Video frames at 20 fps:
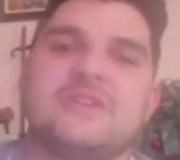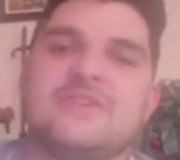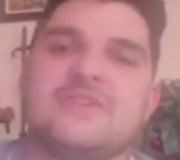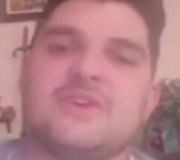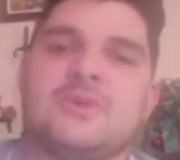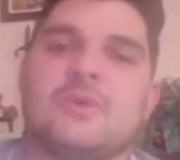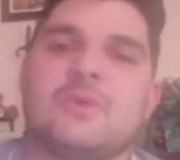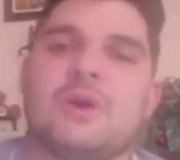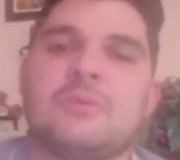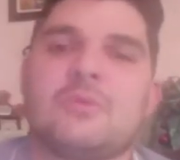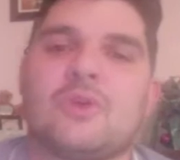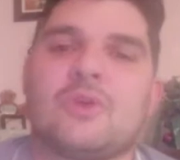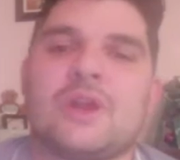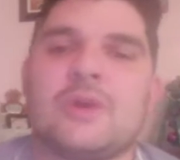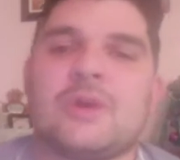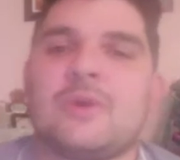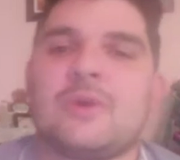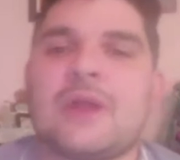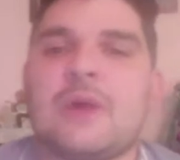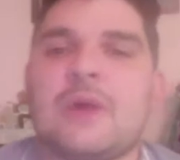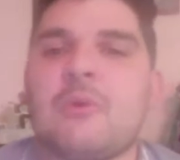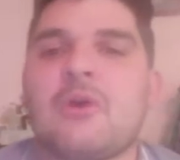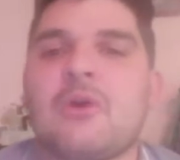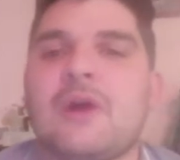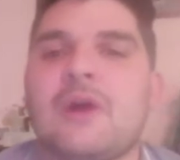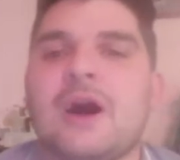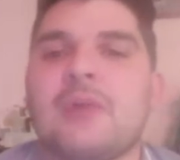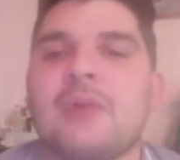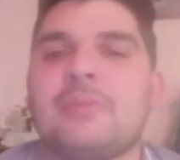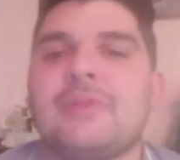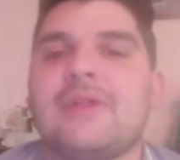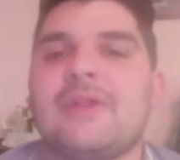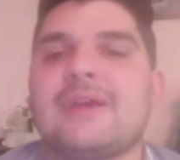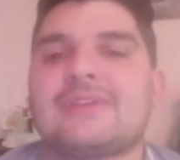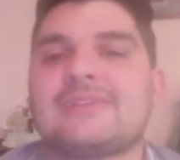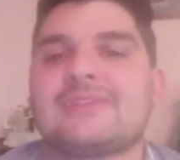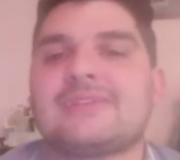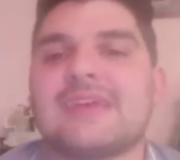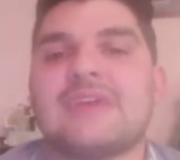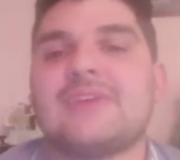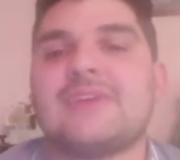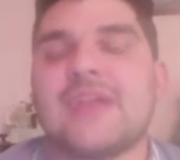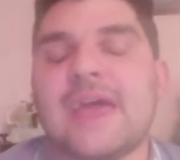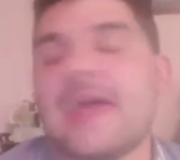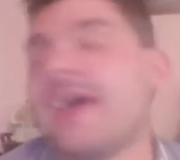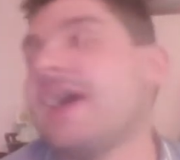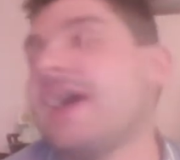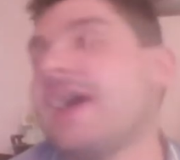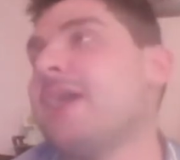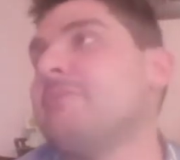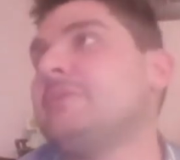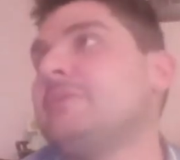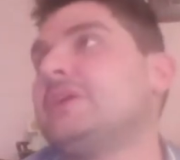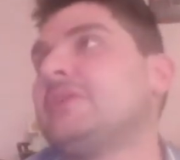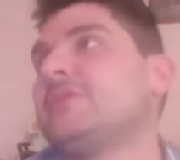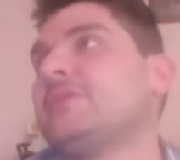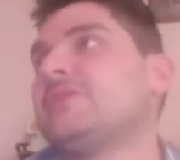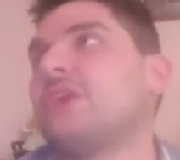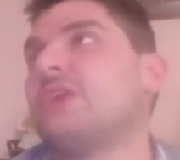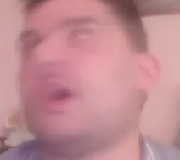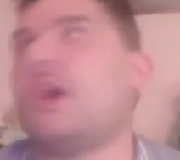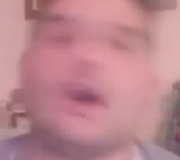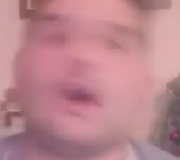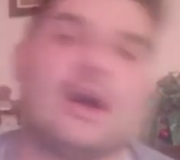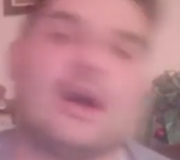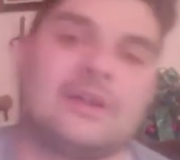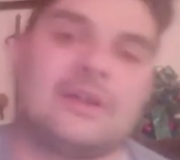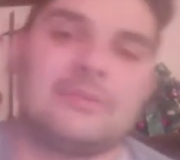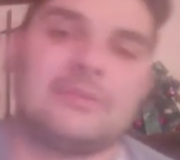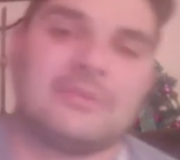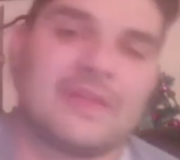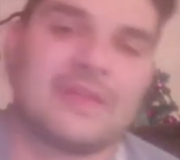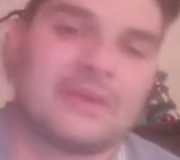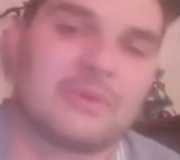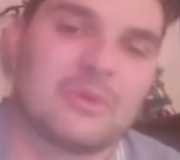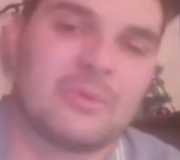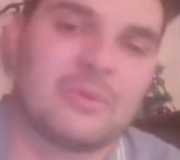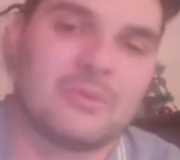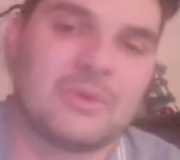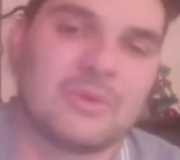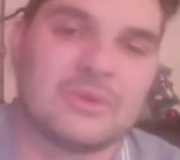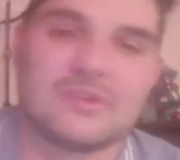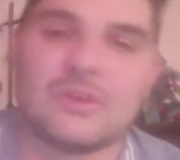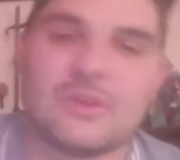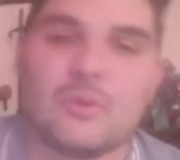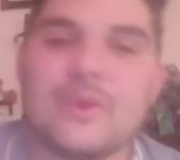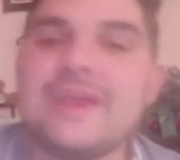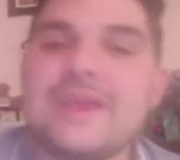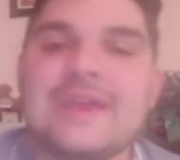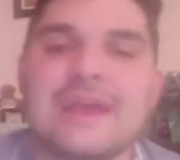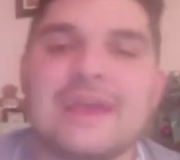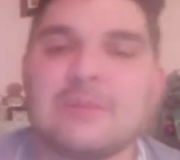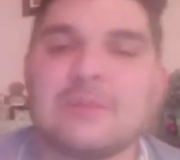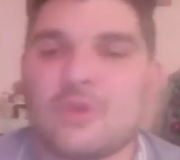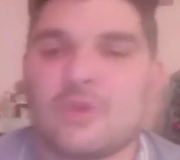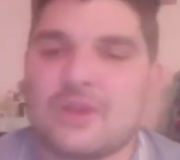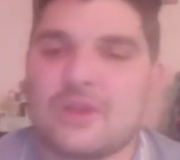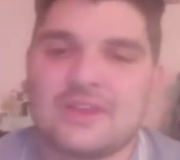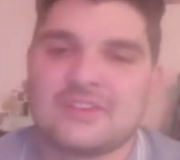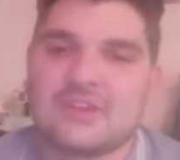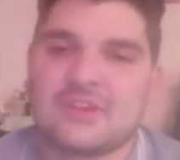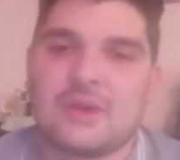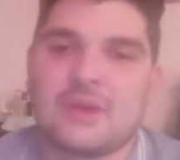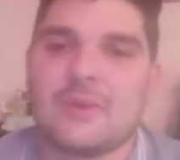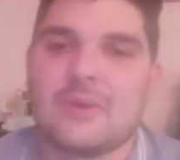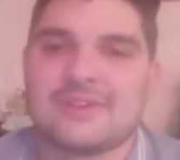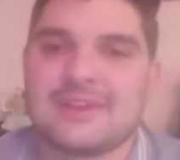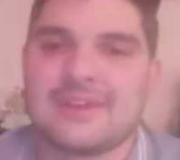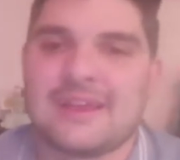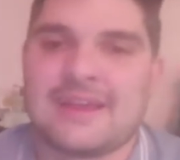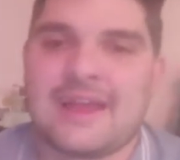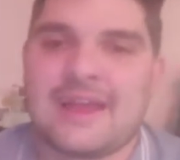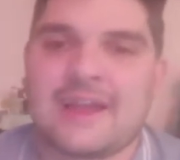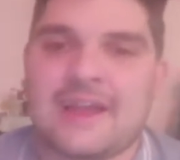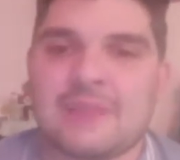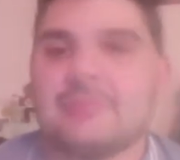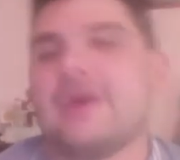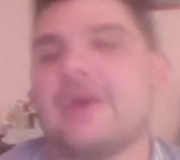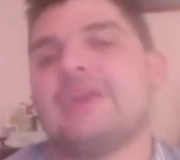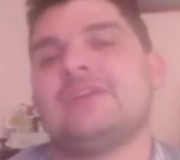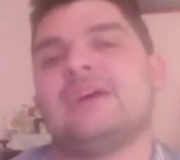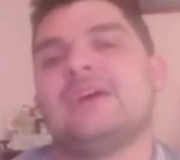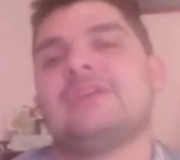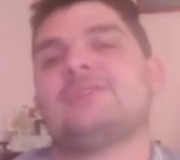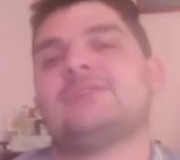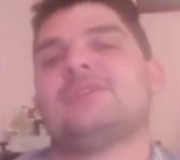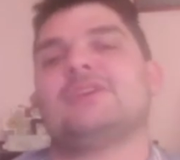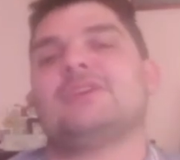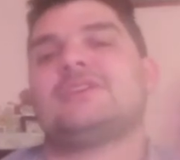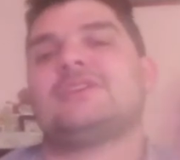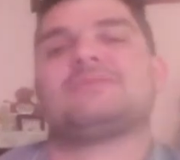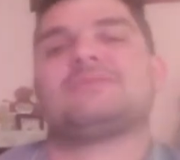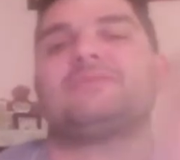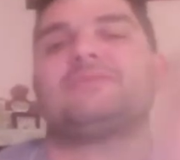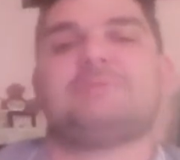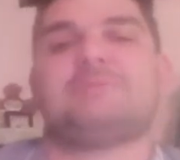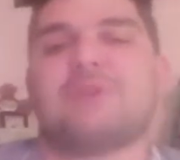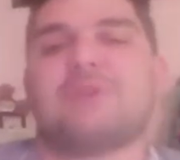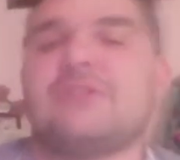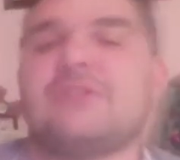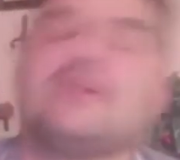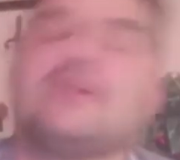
one morning when I woke up at like 7 a.m. and it was on, and like it was a weekend morning, so I wasn't getting out of bed yet. So I just flipped on.